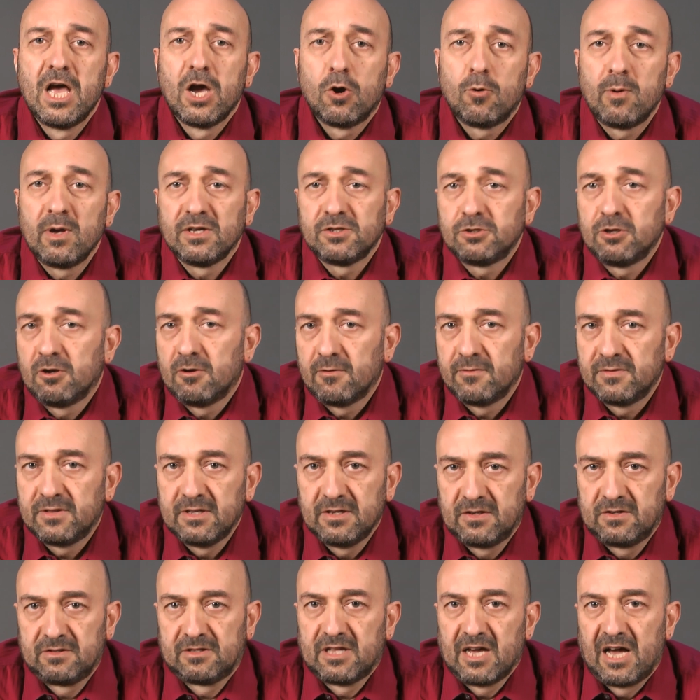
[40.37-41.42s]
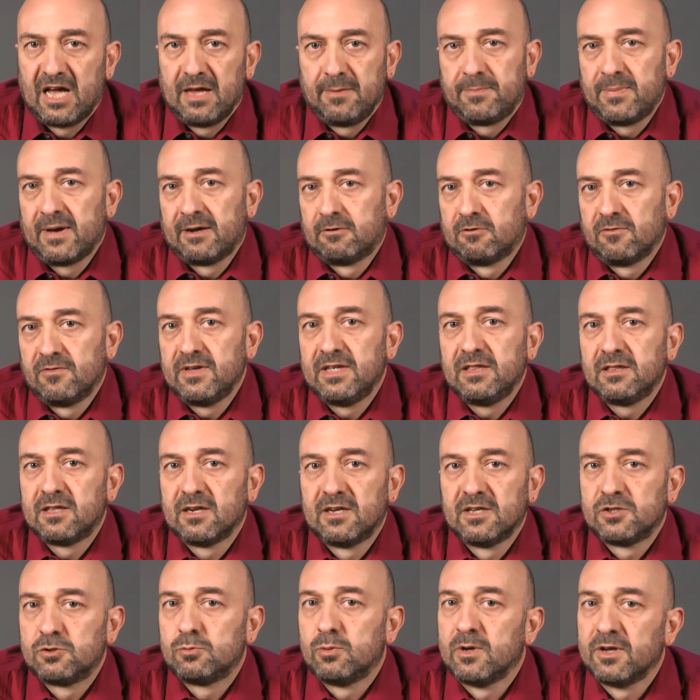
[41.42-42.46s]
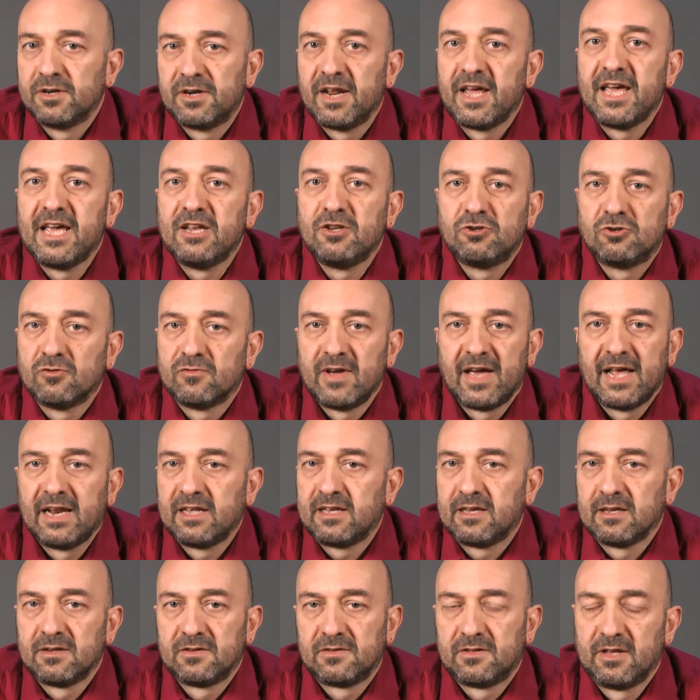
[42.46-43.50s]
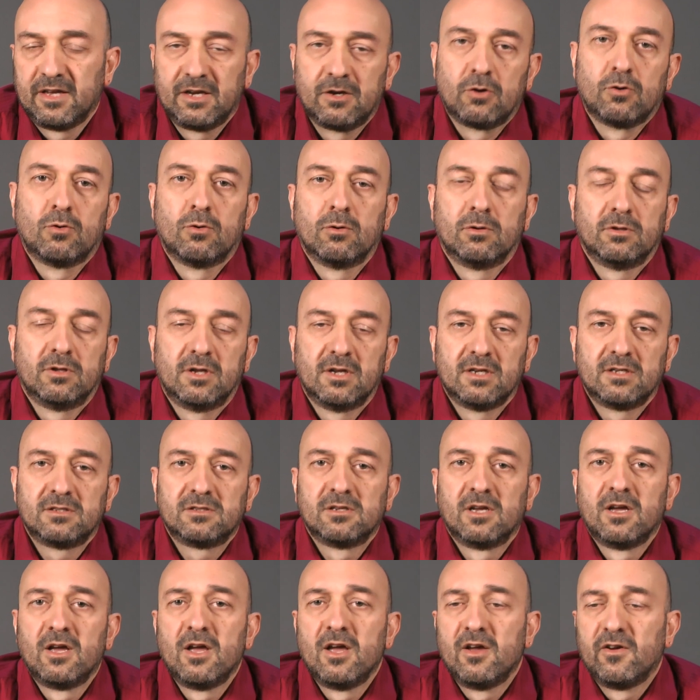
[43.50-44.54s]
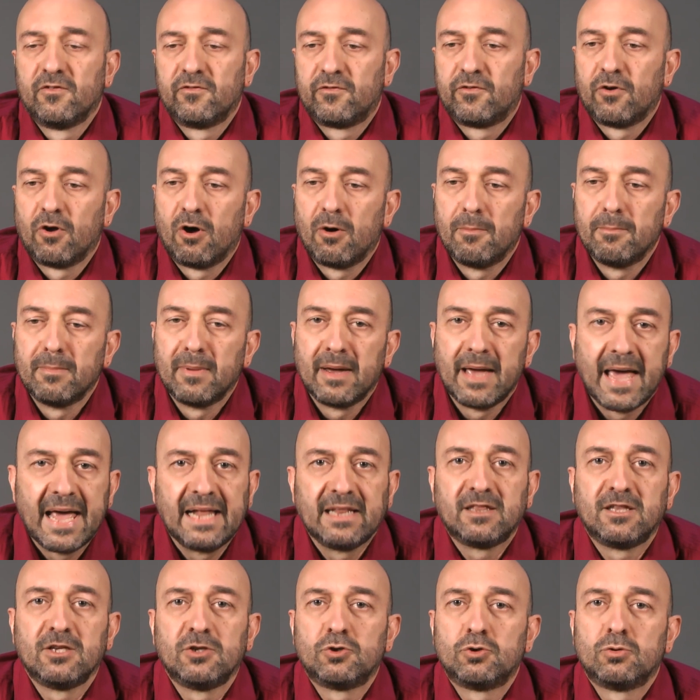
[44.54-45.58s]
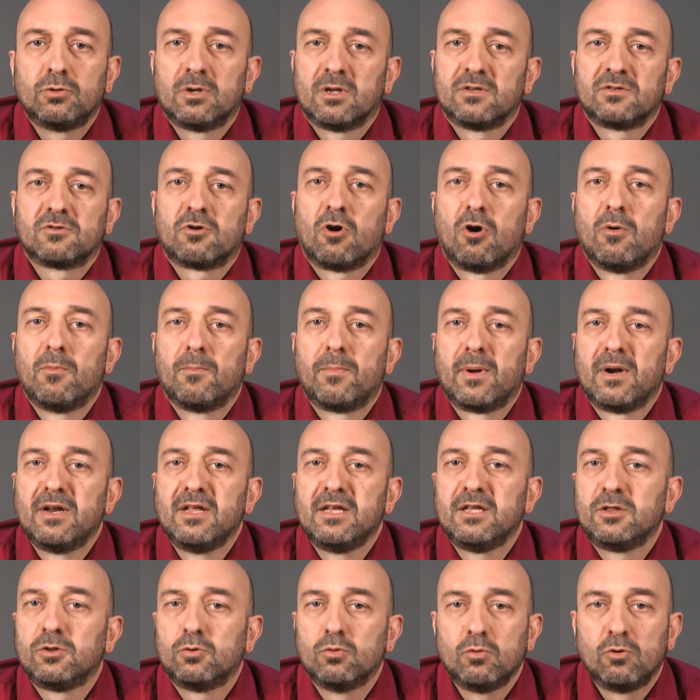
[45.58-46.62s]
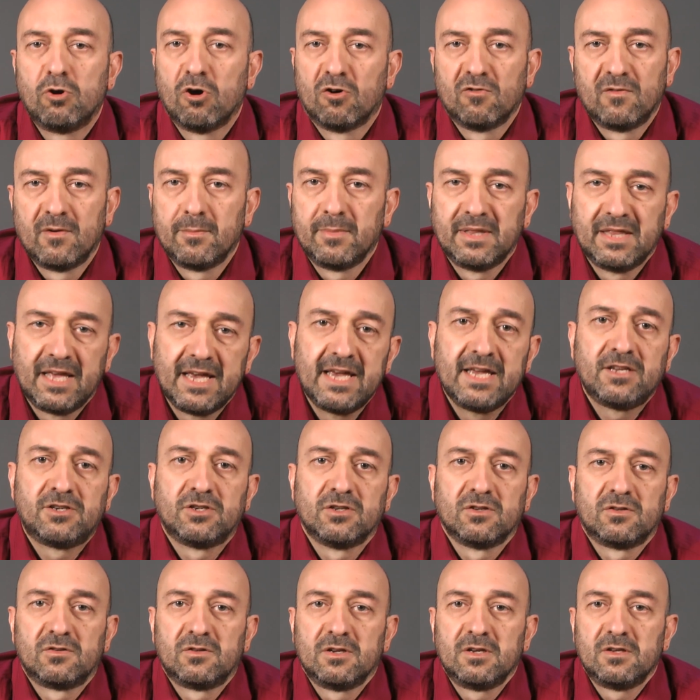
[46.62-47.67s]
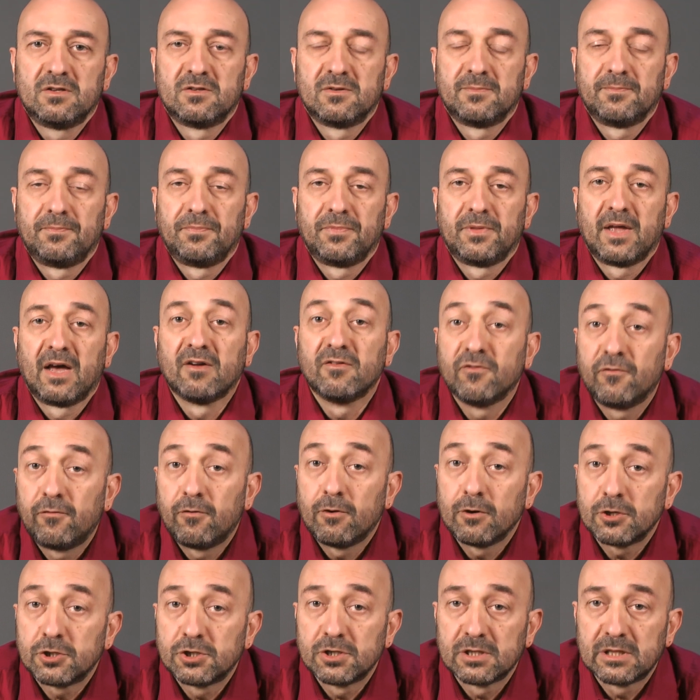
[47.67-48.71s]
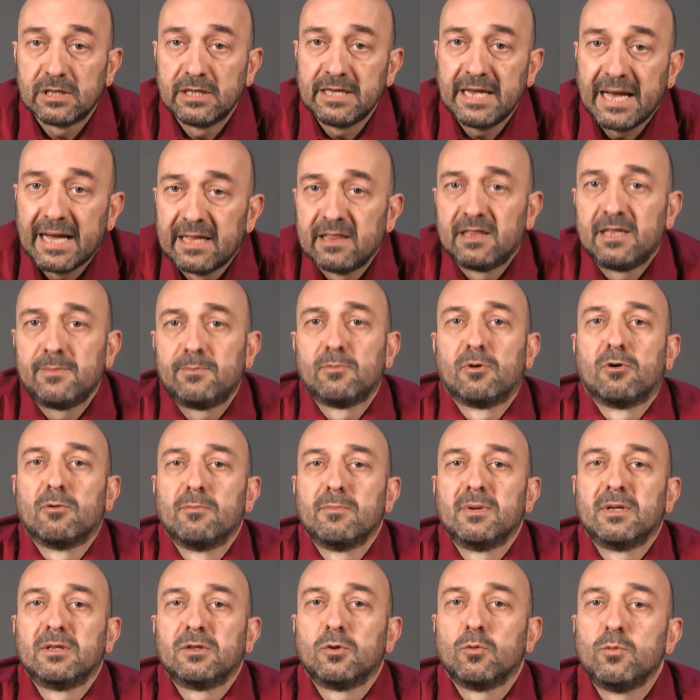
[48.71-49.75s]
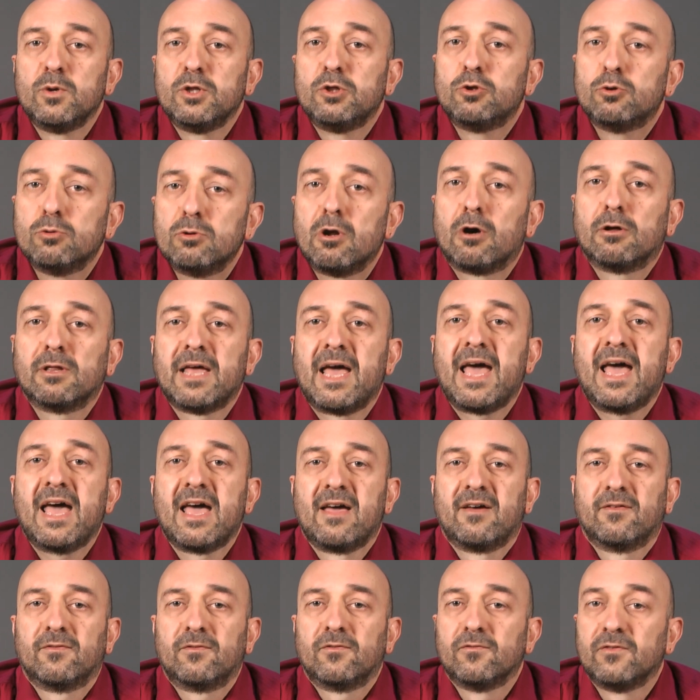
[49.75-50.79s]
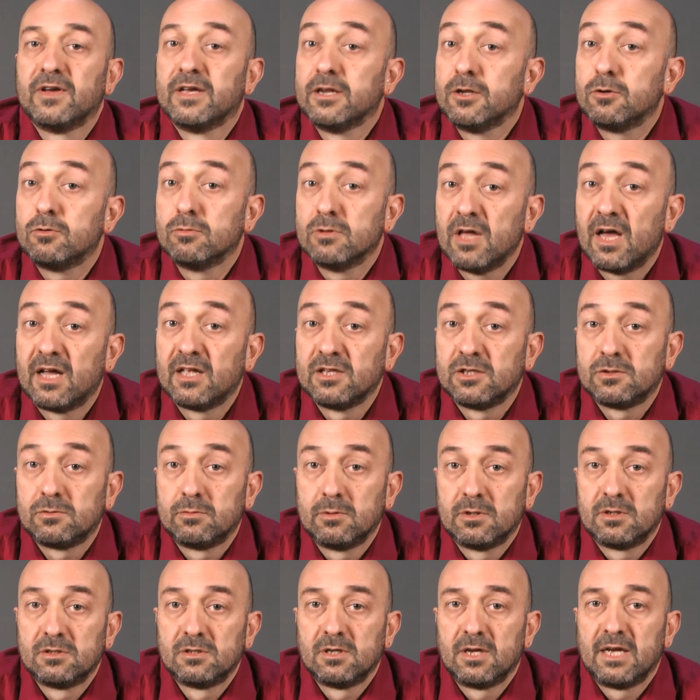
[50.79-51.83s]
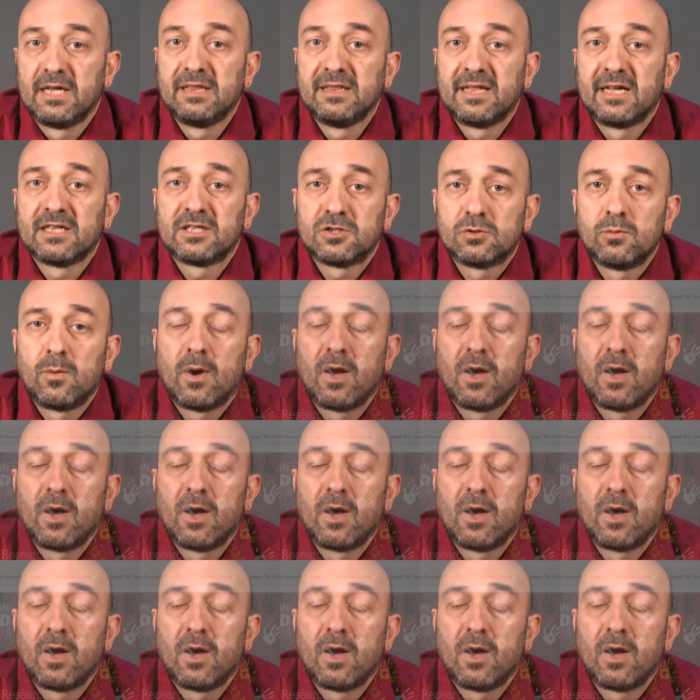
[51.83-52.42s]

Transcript: Questions of this type are of interest to a range of healthcare stakeholders, from health insurance companies to government agencies. Unfortunately, at the moment, we do not have very good answers. And that's